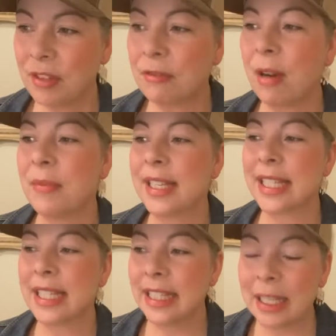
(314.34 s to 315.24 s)
from
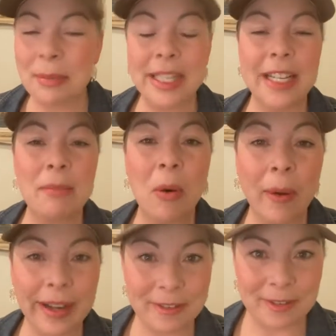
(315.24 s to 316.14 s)
this limited
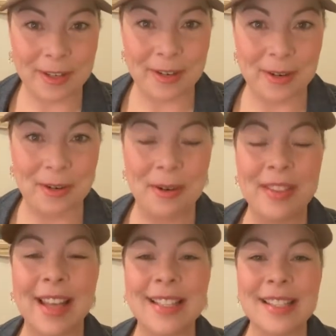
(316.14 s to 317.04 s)
point of view
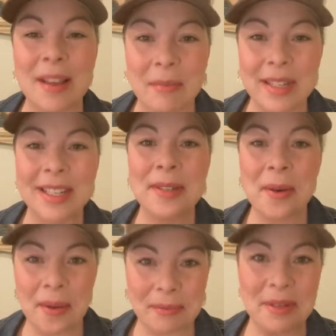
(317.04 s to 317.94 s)
that somebody
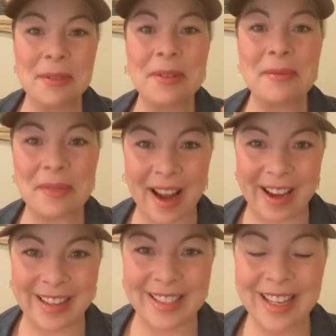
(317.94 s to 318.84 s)
told me was
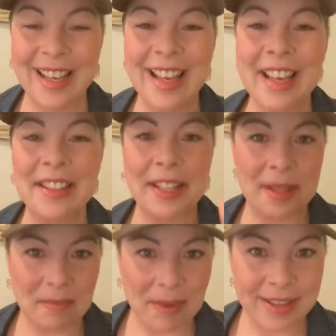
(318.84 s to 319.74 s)
right that the
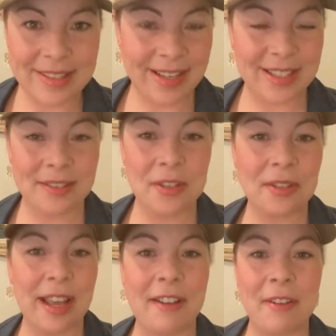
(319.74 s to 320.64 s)
best days of your
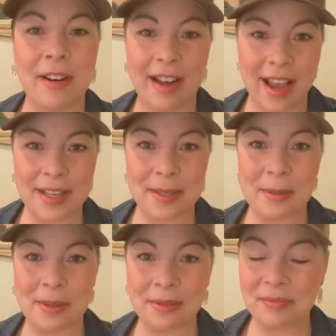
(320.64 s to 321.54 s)
life are in high
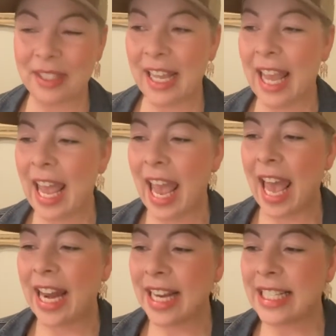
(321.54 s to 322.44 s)
school.
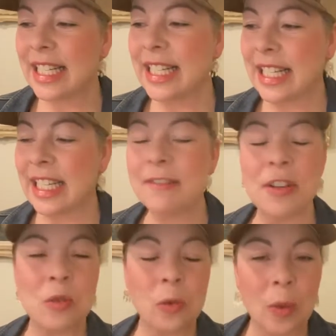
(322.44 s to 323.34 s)
And I didn't
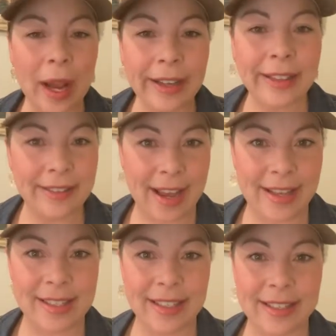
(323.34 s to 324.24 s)
even
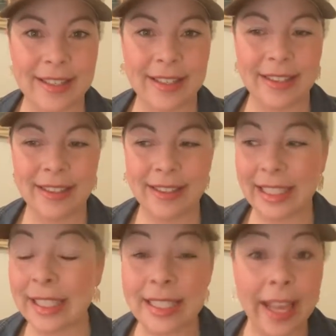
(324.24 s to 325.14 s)
recognize it
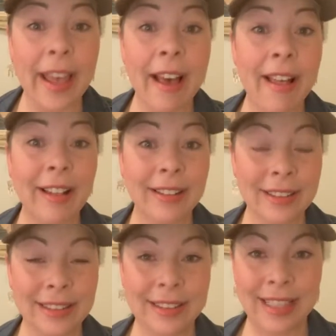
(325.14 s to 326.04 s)
until
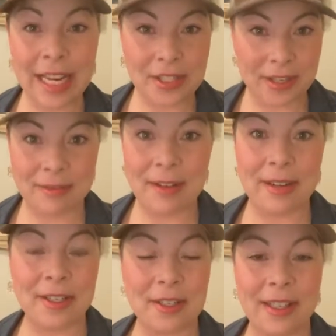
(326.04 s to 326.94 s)
I took a
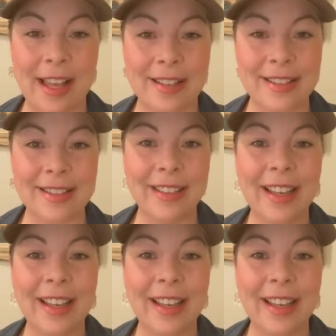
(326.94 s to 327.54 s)
foundation class.